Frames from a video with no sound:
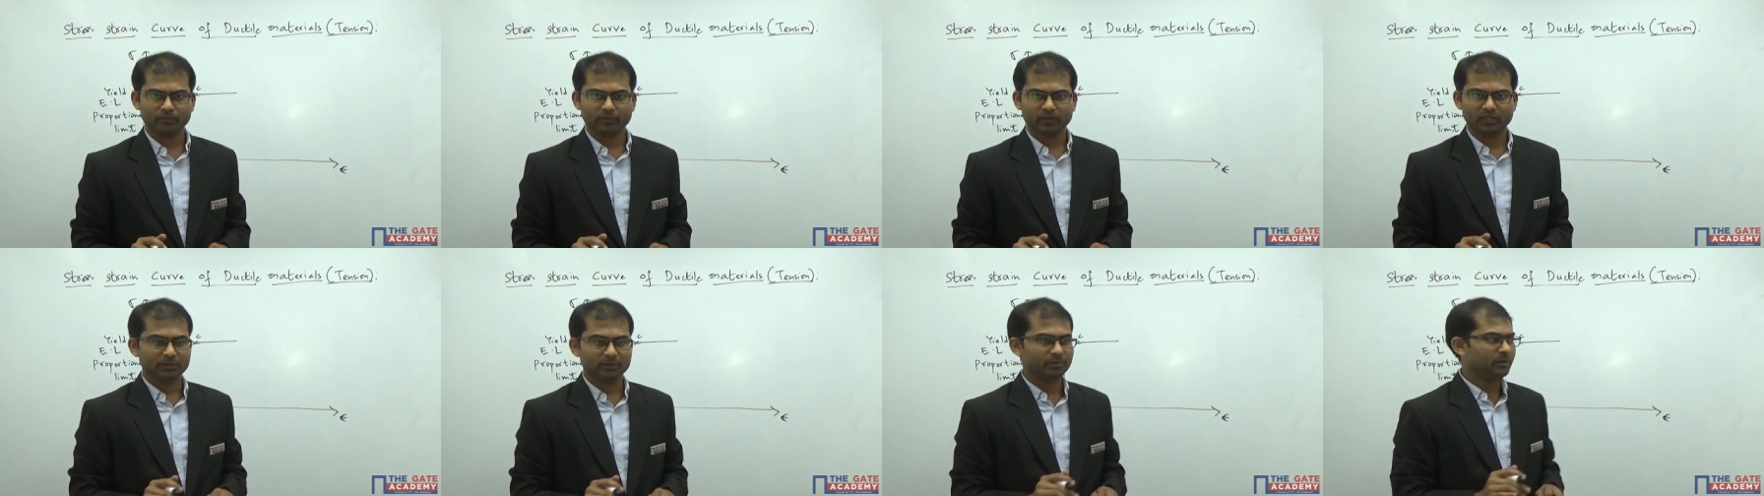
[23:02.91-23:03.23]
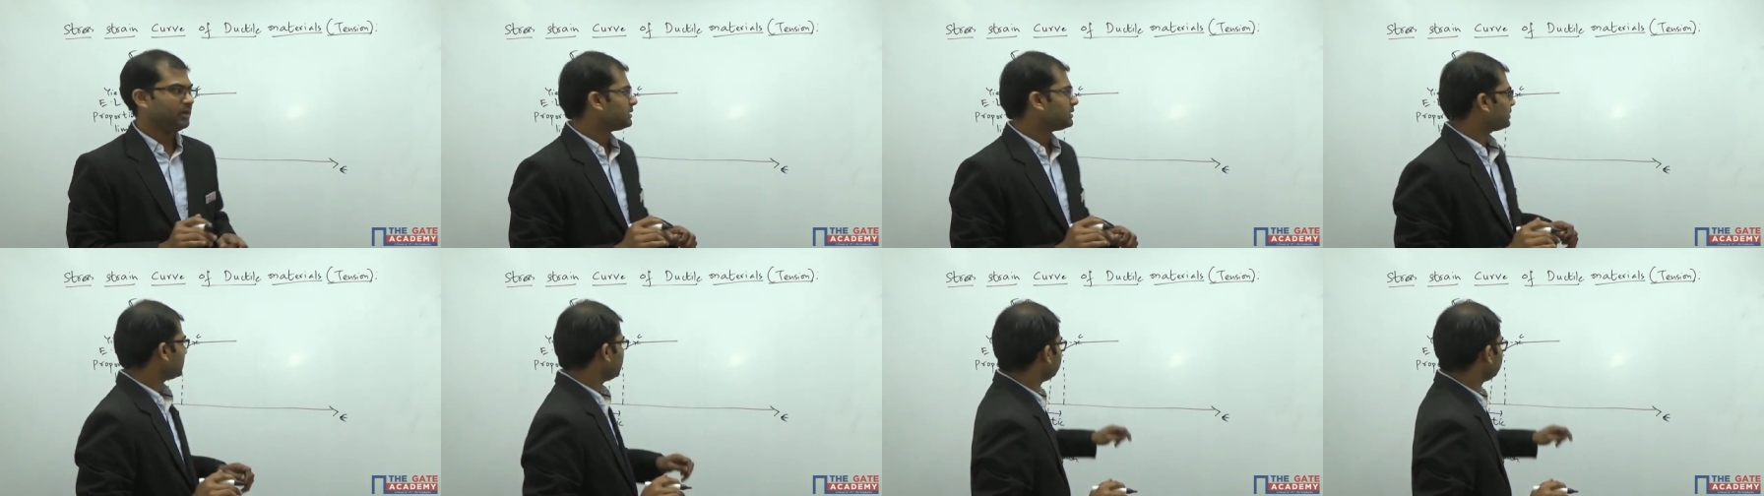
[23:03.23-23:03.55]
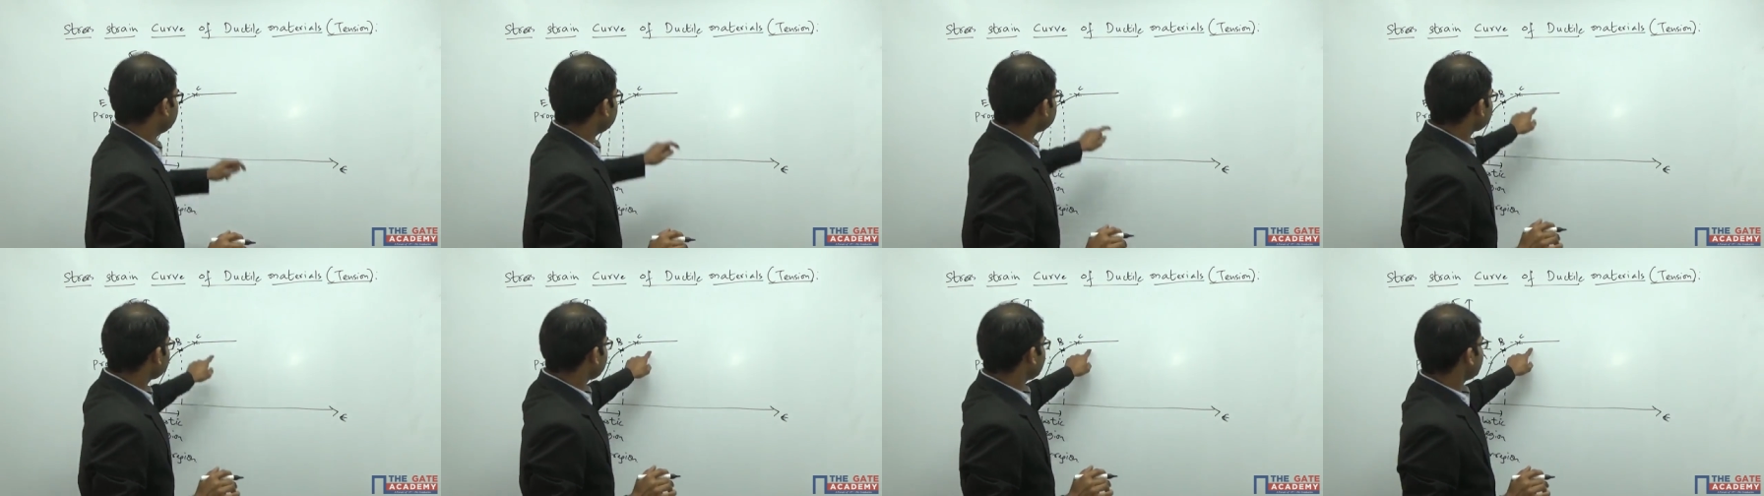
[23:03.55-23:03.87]
That means in
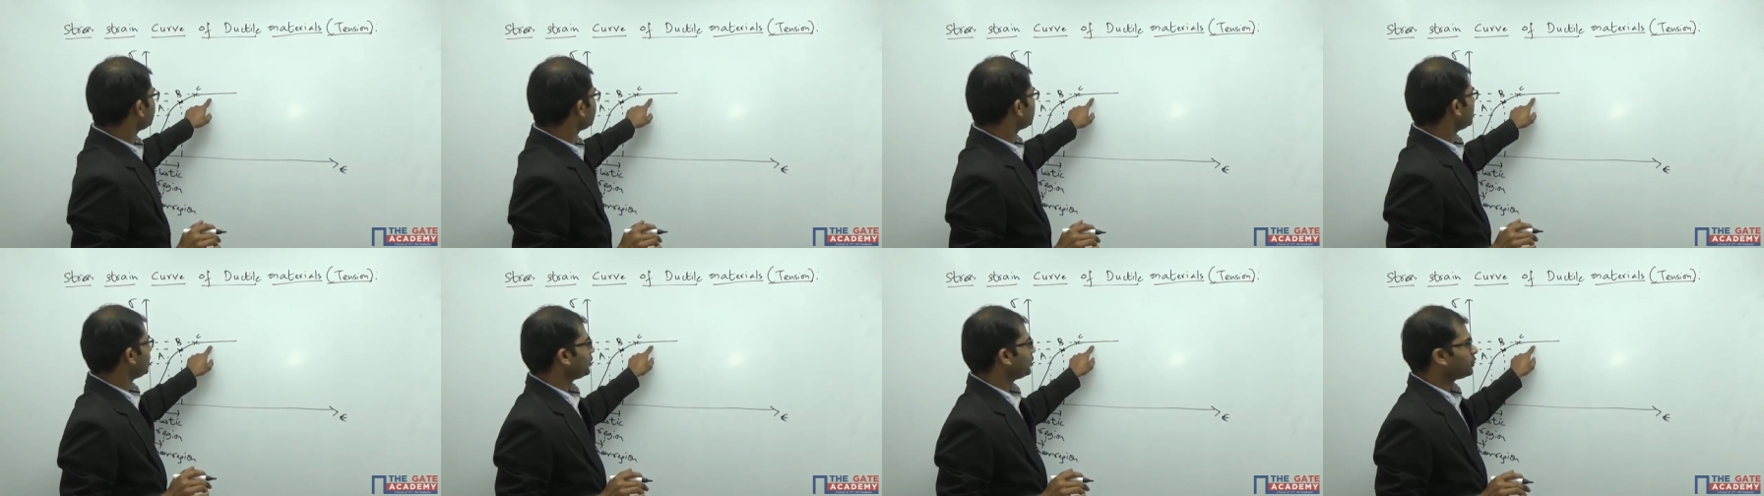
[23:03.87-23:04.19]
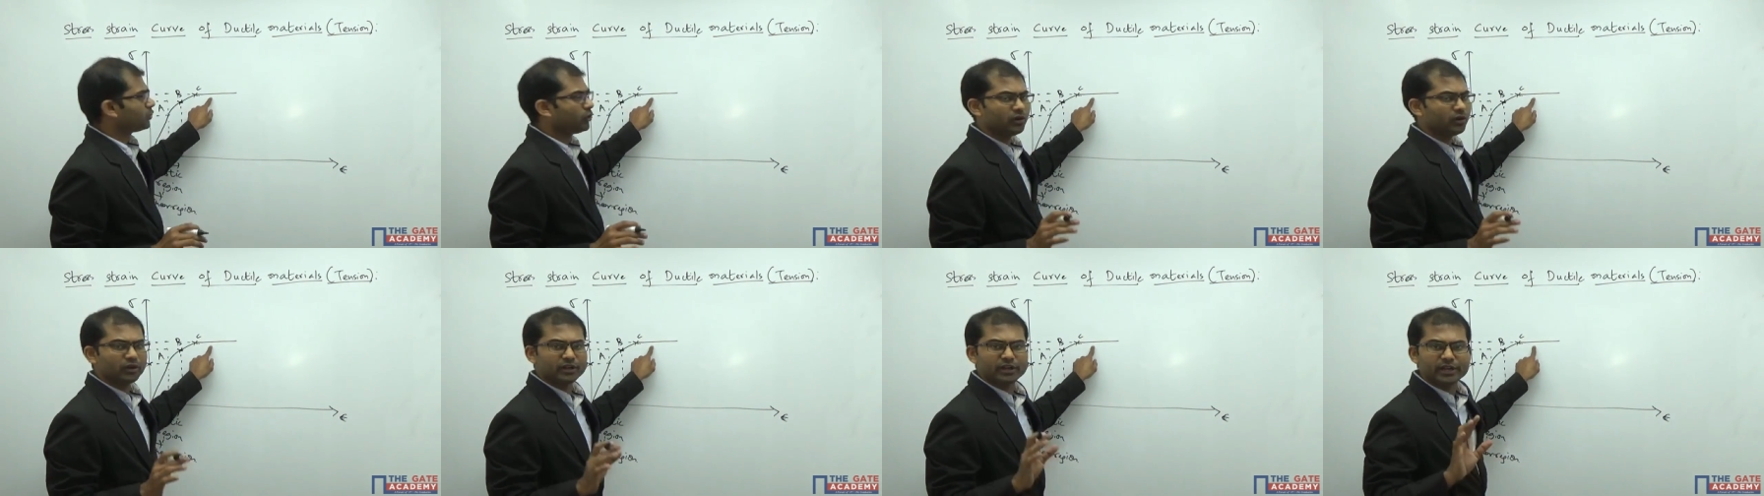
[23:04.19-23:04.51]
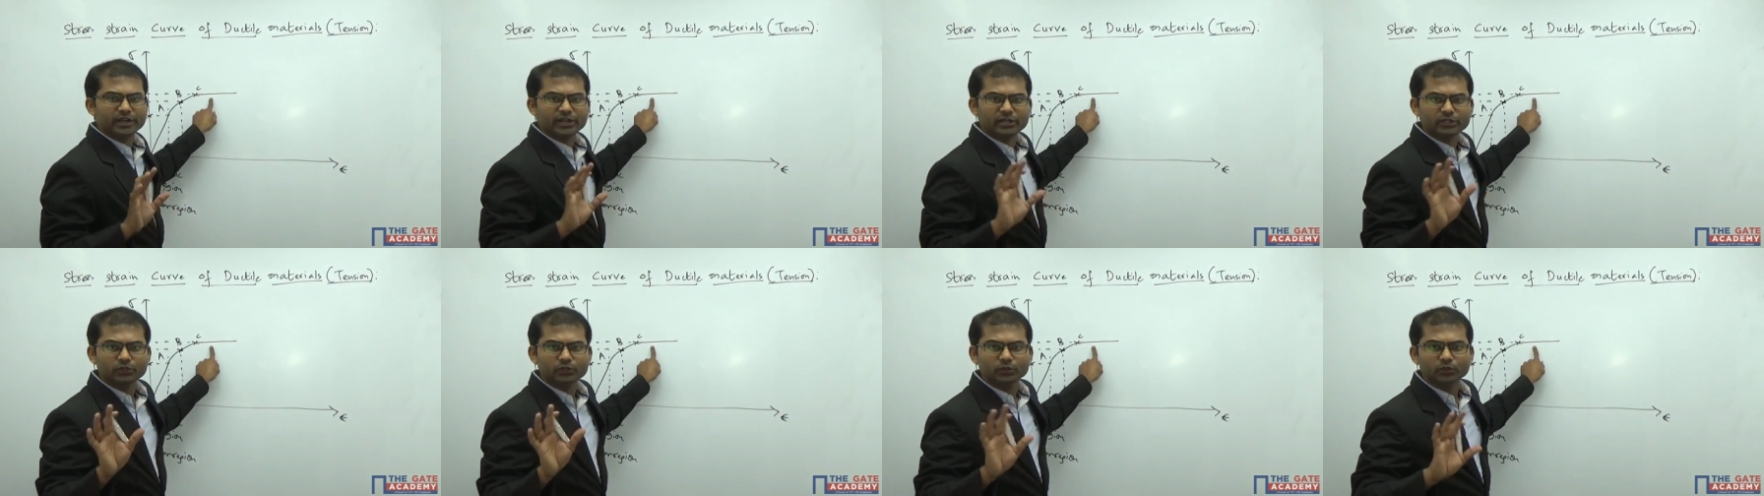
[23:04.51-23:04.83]
this region, you don't
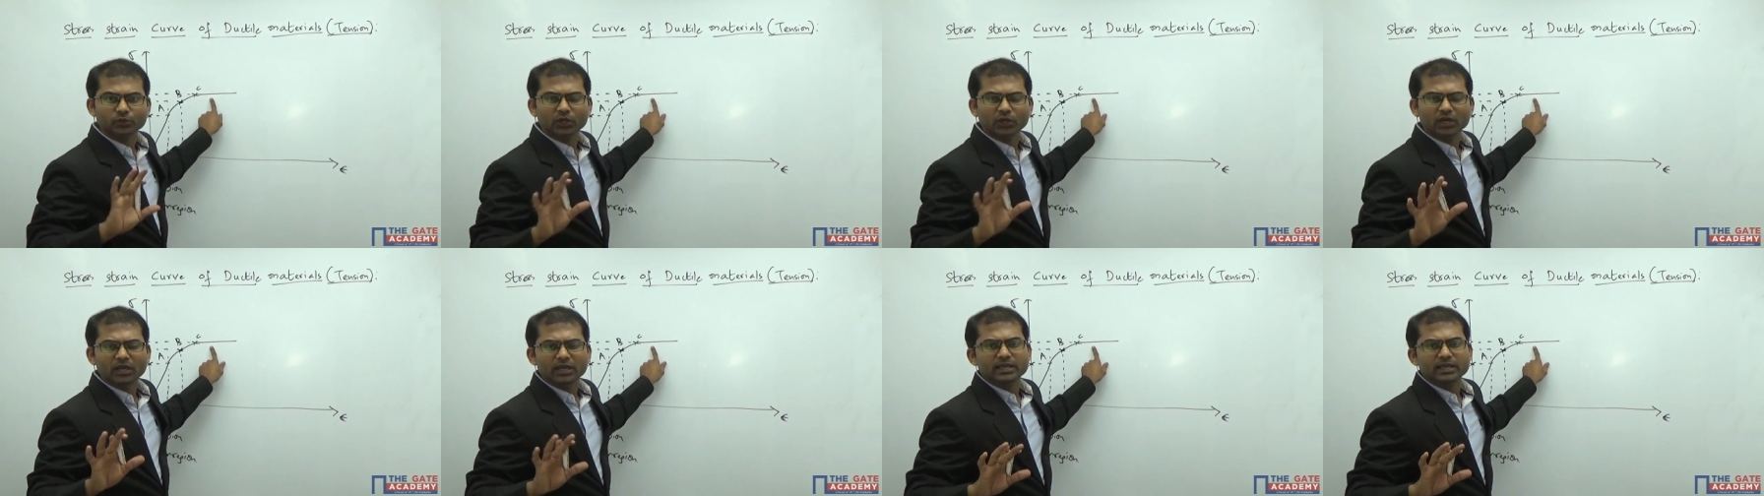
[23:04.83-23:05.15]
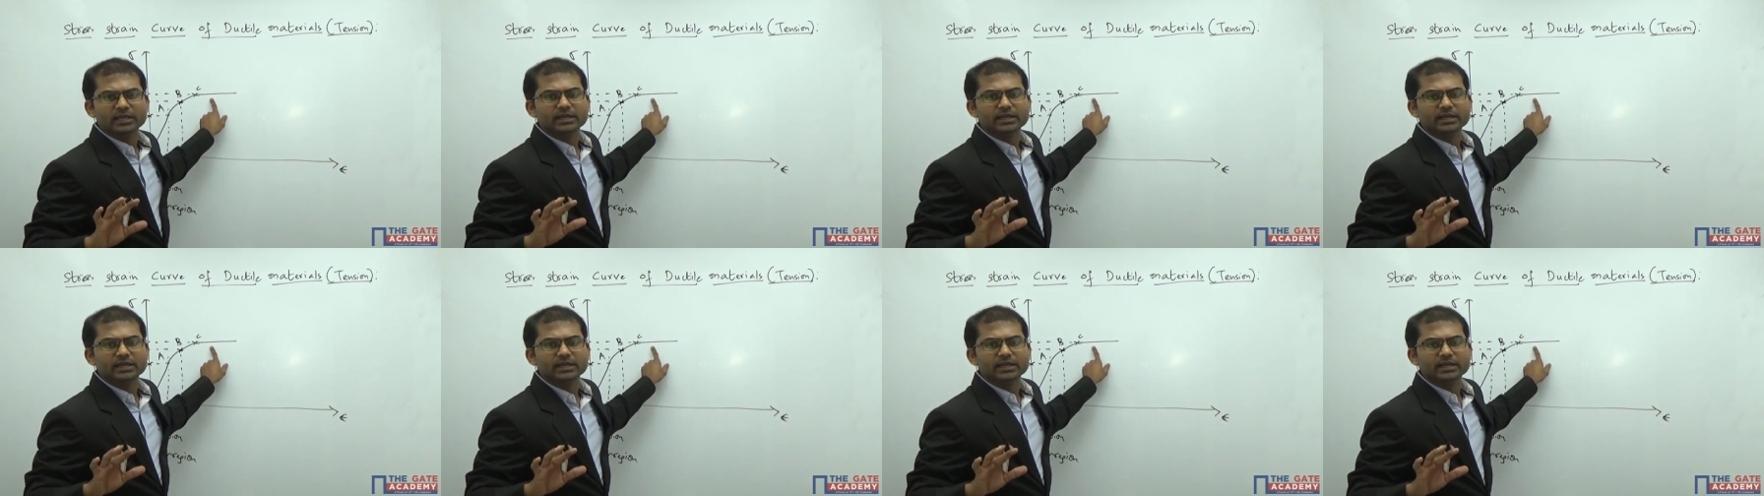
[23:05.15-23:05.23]
need to